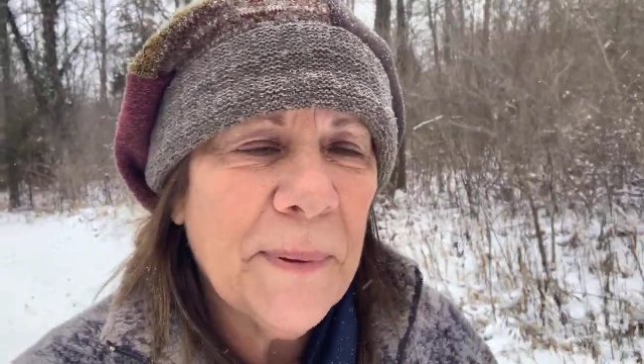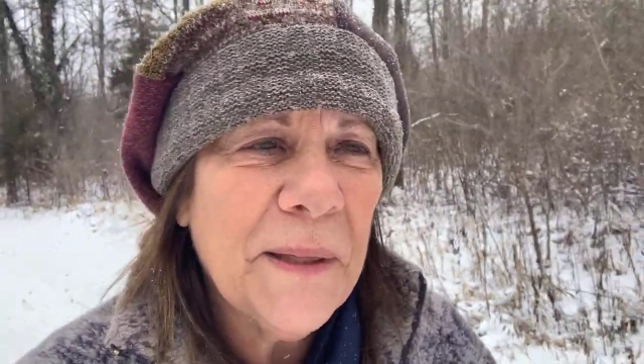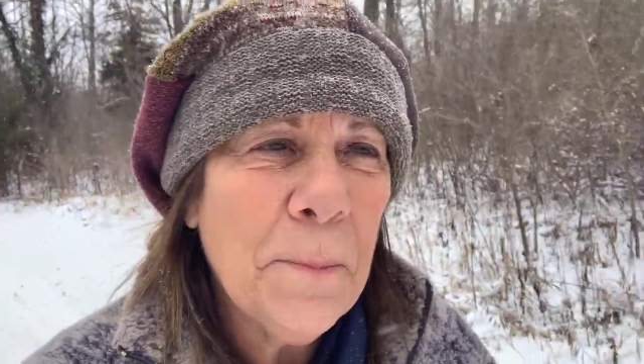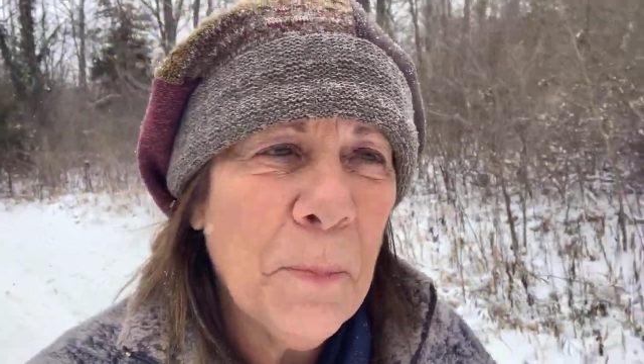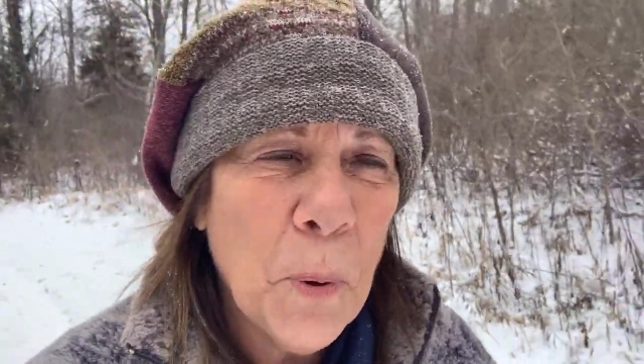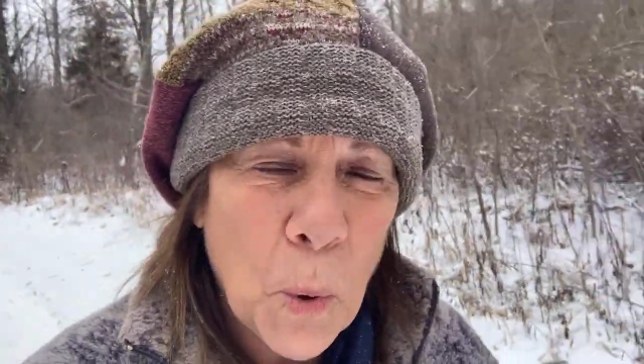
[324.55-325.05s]
But
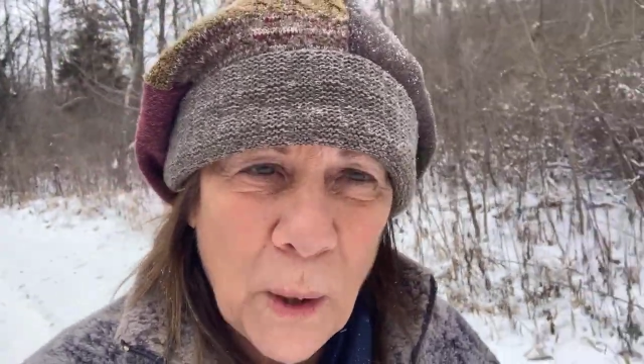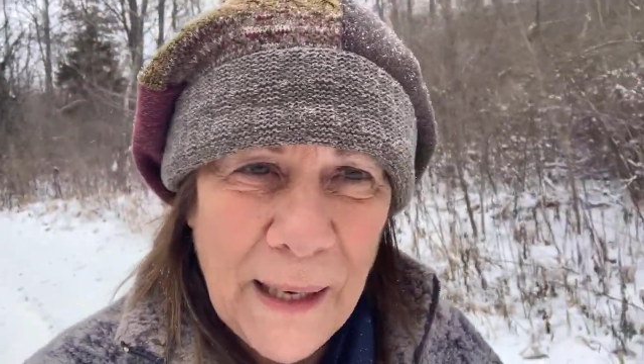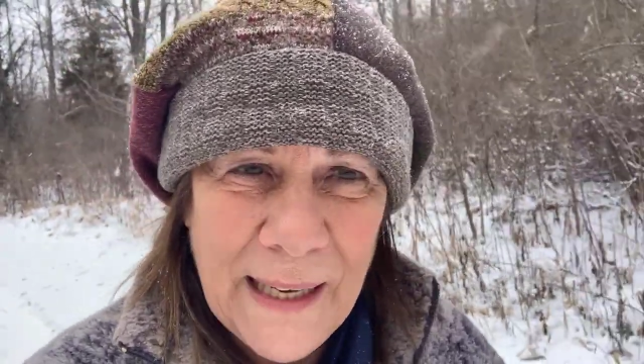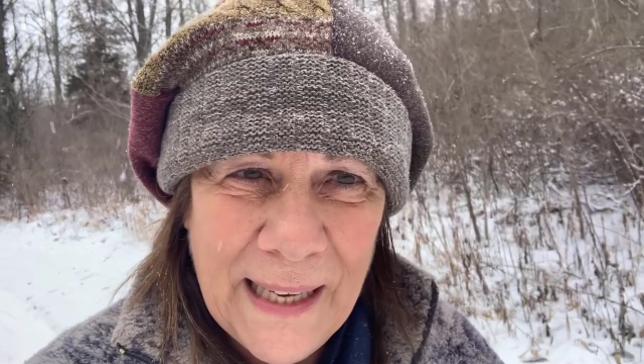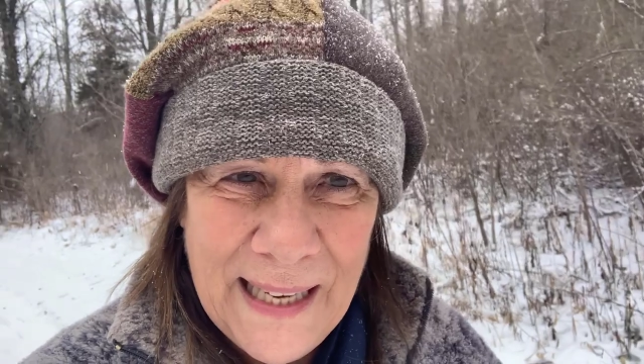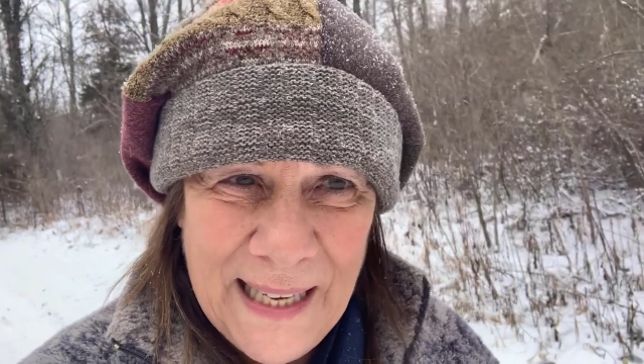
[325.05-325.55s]
the
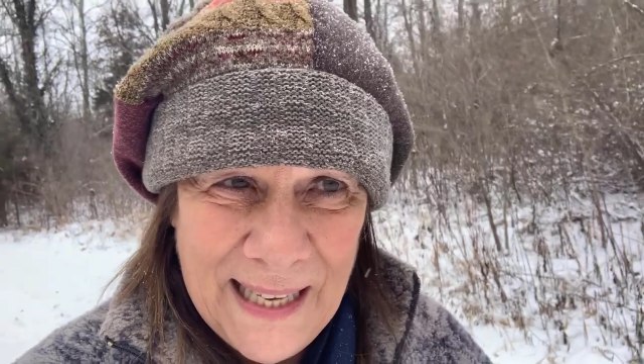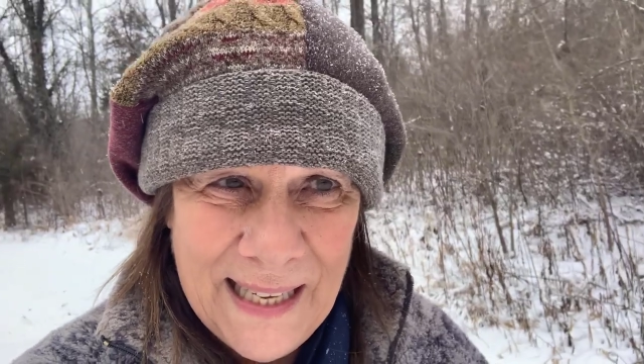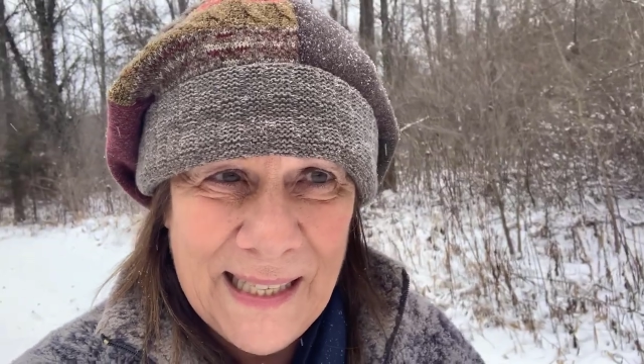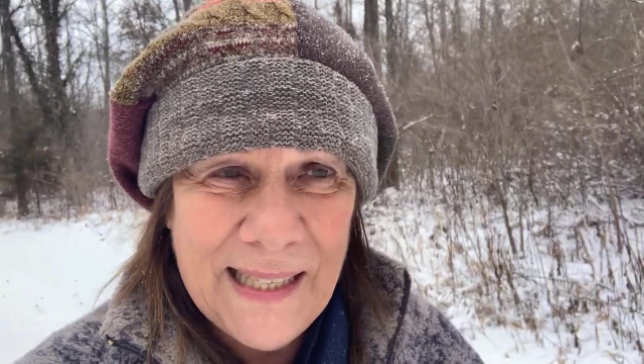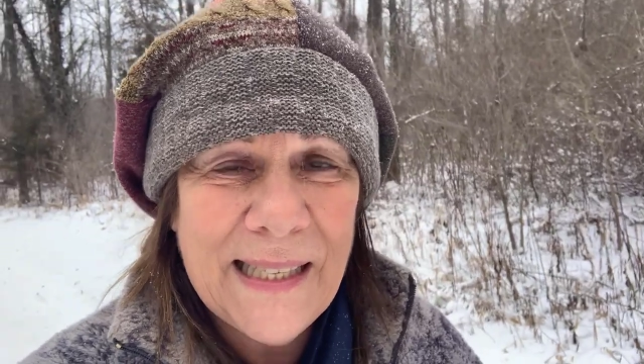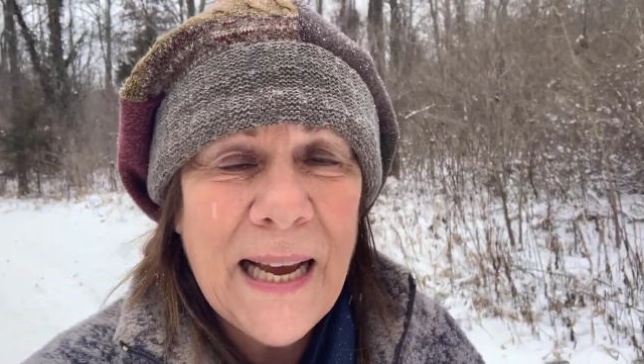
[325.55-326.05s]
point
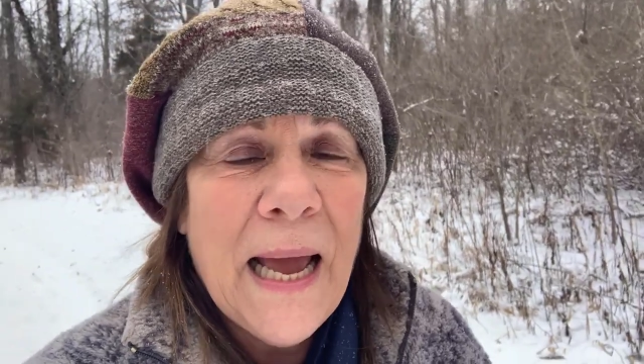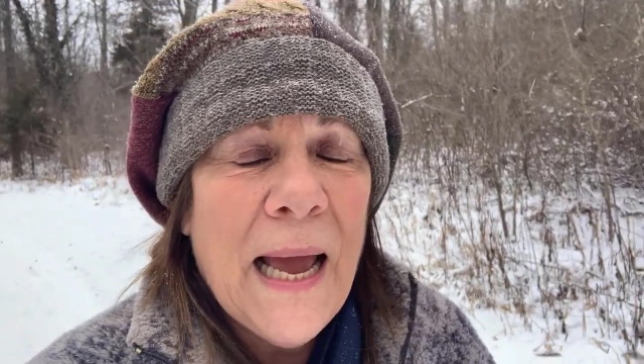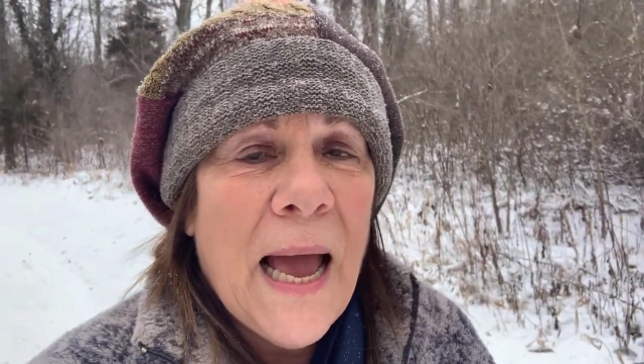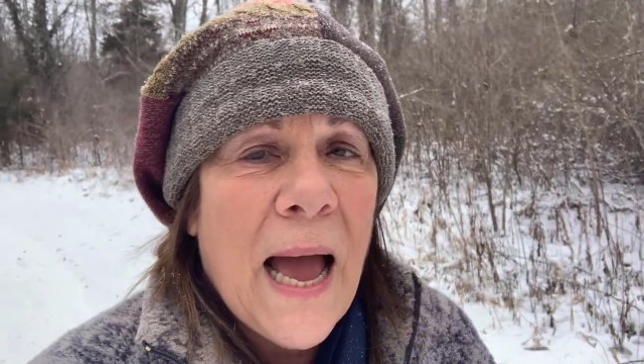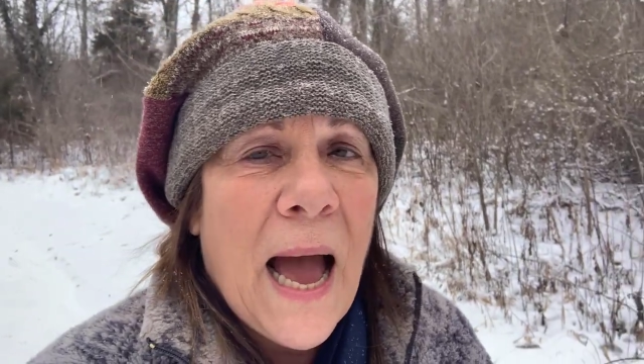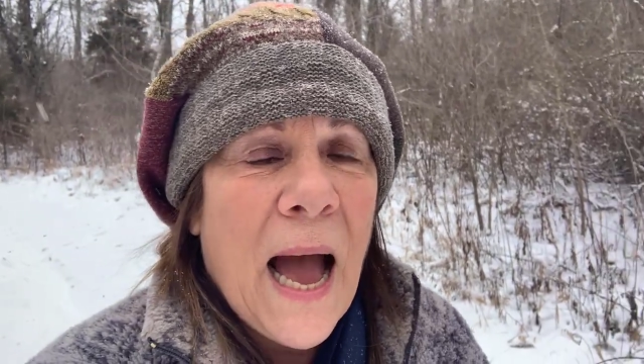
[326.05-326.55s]
is,
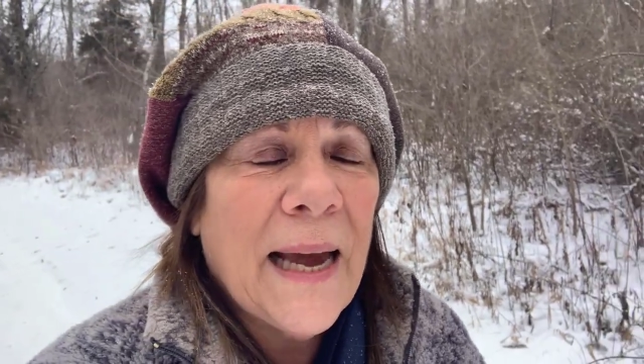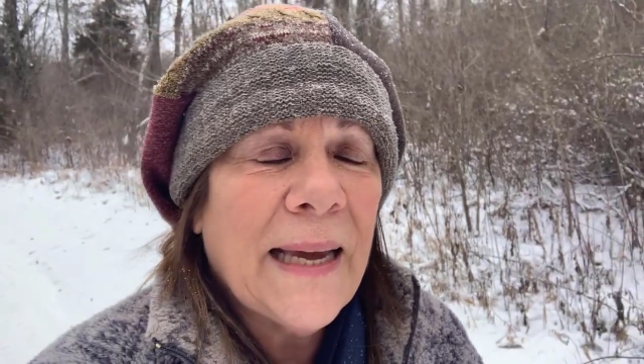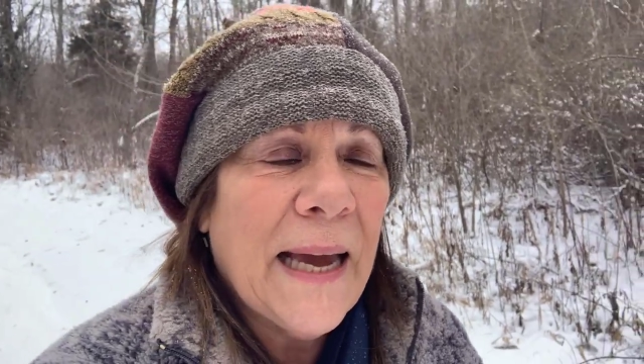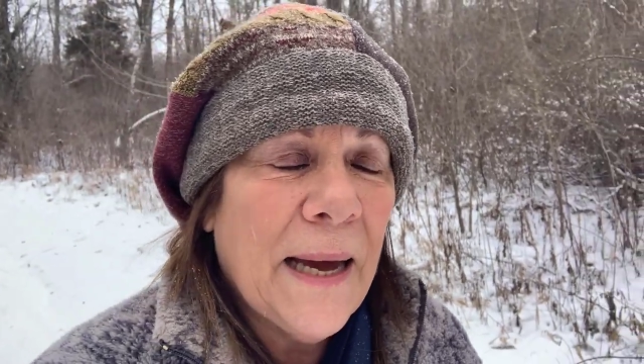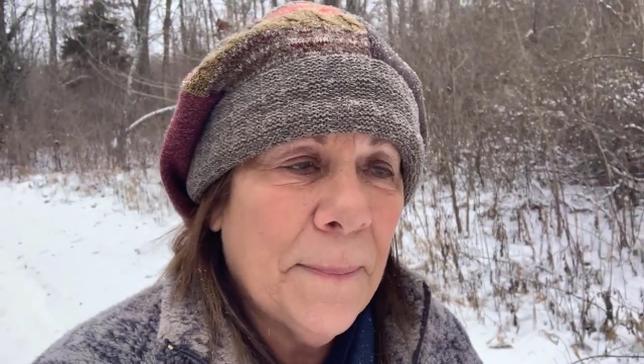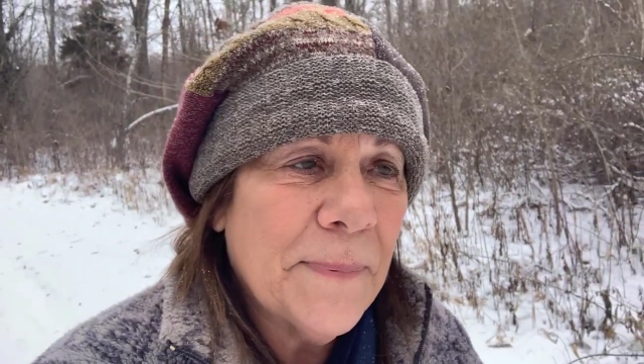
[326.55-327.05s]
I
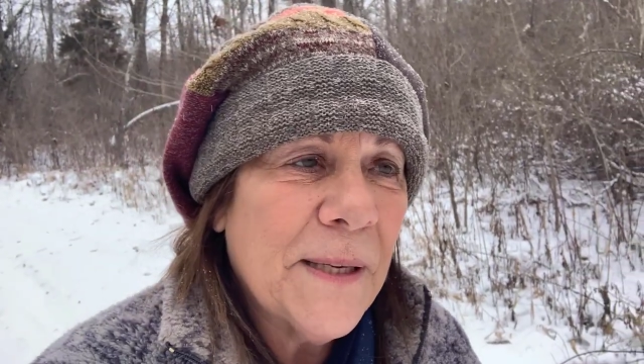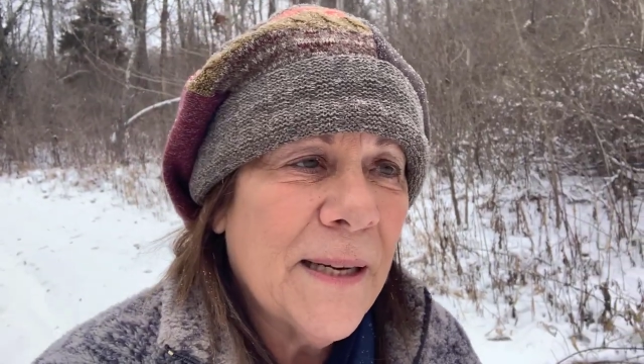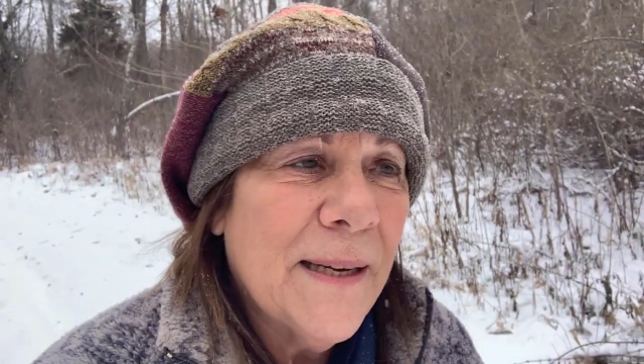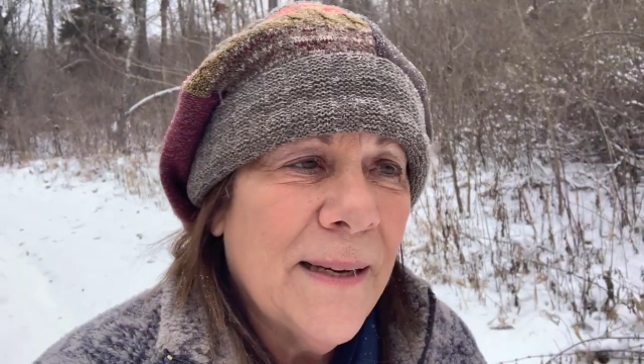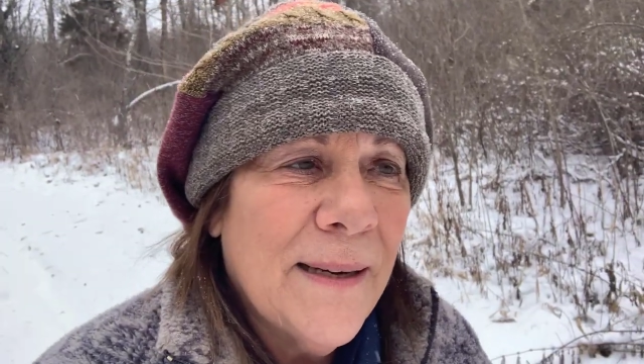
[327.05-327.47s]
kept